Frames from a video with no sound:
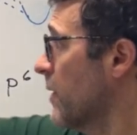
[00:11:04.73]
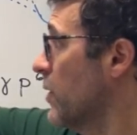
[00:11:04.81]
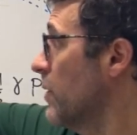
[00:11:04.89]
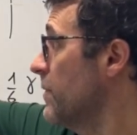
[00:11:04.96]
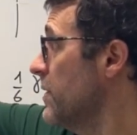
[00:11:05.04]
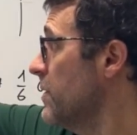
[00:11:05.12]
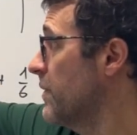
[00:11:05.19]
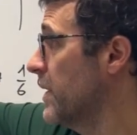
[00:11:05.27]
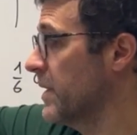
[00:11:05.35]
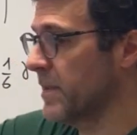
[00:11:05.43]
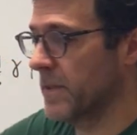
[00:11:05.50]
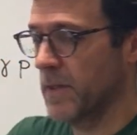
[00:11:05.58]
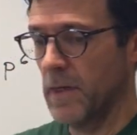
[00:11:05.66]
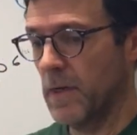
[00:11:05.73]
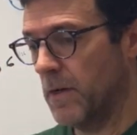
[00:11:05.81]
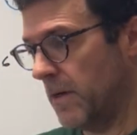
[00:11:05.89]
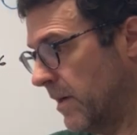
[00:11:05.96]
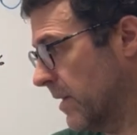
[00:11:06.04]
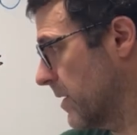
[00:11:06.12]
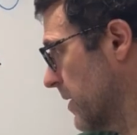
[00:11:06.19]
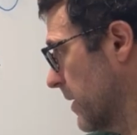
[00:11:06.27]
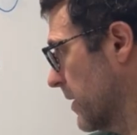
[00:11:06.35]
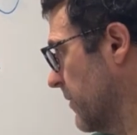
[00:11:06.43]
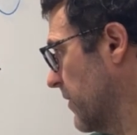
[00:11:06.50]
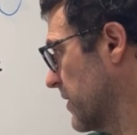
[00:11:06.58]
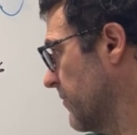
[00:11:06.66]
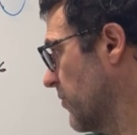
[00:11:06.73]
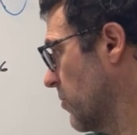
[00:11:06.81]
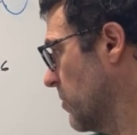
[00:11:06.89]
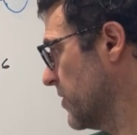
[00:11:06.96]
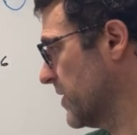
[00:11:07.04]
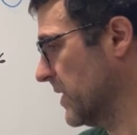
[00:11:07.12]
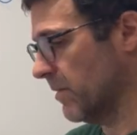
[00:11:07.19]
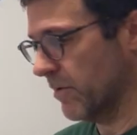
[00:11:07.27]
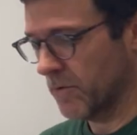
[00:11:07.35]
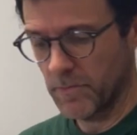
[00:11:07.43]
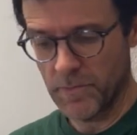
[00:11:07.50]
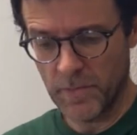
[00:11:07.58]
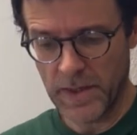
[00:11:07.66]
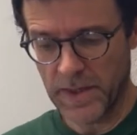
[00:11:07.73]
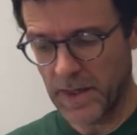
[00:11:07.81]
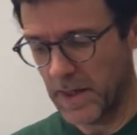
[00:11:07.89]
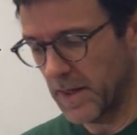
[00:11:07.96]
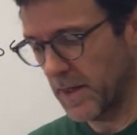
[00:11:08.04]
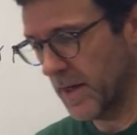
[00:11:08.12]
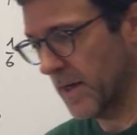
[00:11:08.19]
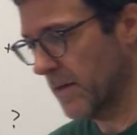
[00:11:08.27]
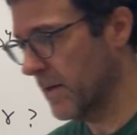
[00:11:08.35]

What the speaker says: of this phase that give us information about beta and